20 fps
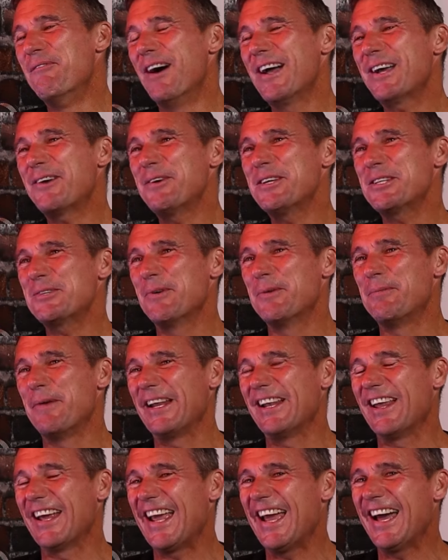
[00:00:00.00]
I, question would be
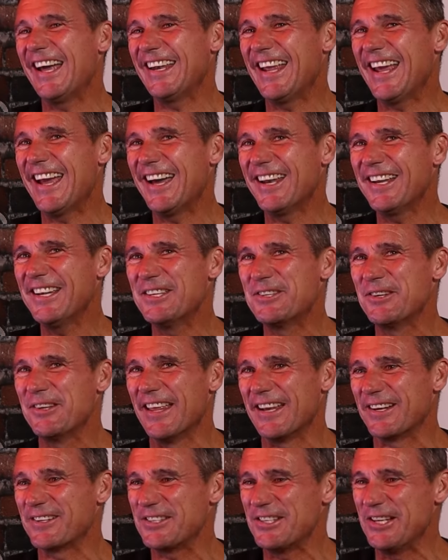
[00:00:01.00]
like, how how do you do
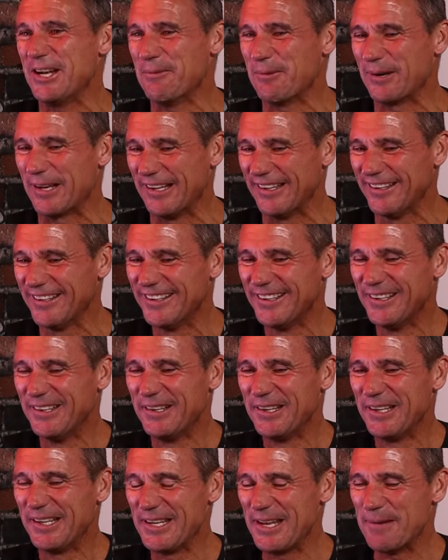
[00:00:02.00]
that? Because you don't want to.
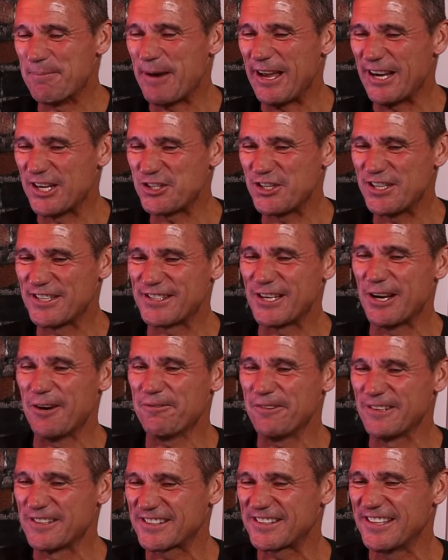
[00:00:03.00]
You punish
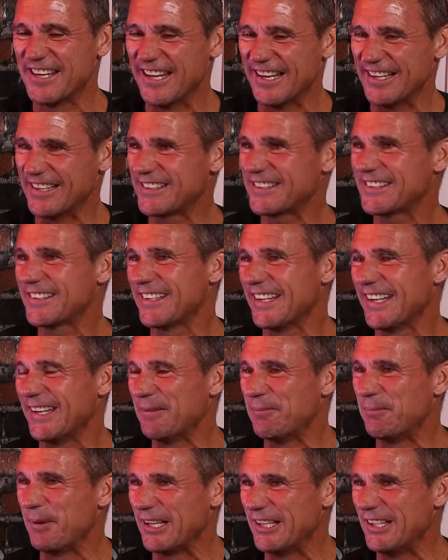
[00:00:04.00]
yourself and sneeze, uh,
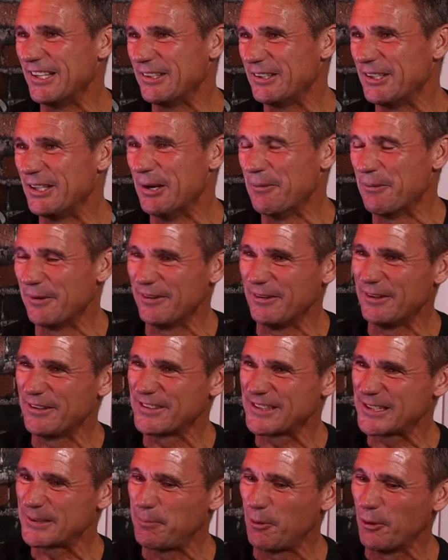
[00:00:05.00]
but you you don't want
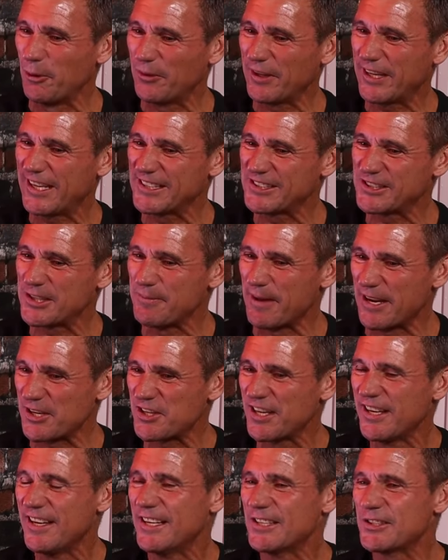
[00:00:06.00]
to spoil the kids too much.
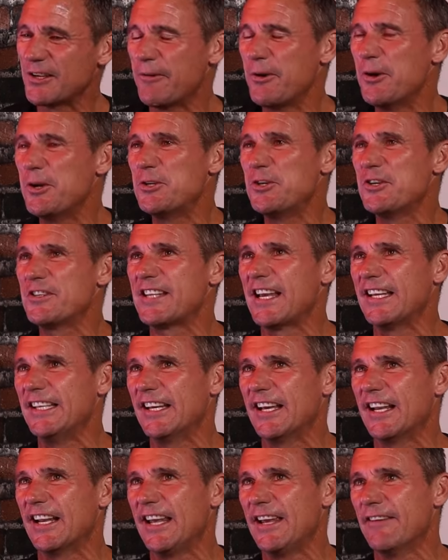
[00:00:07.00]
So I've heard you say
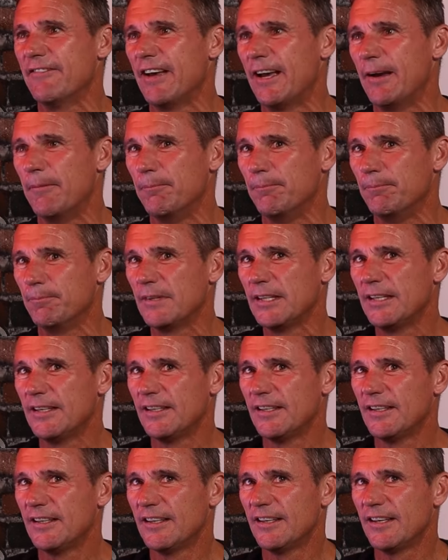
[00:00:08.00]
you're going to have um.
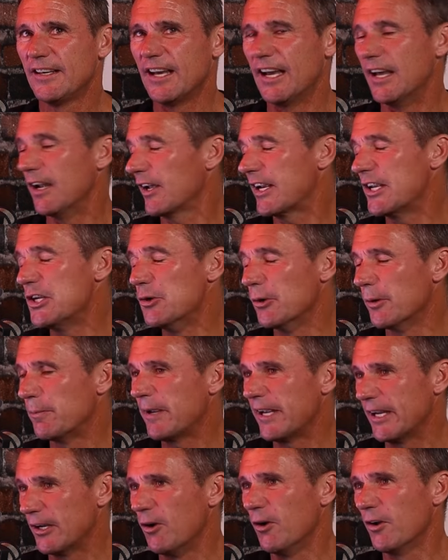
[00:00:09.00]
Uh, like a
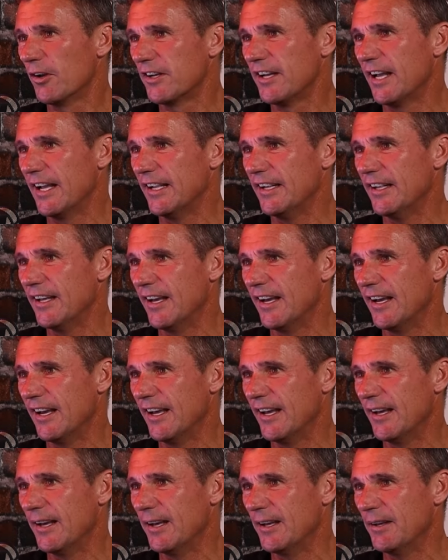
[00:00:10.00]
European holiday,
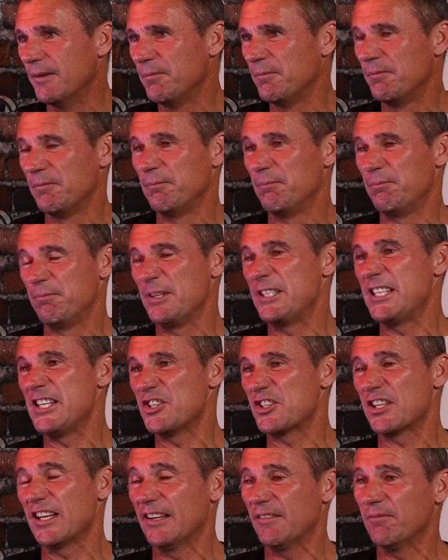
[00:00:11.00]
uh,
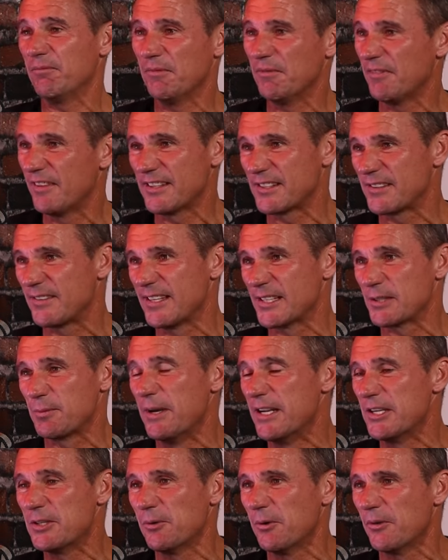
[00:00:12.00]
potentially this this
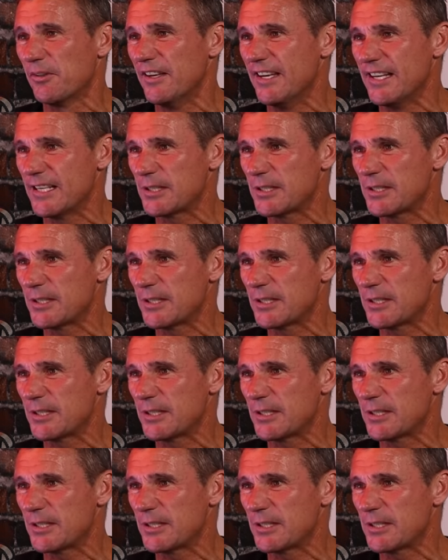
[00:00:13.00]
winter or the next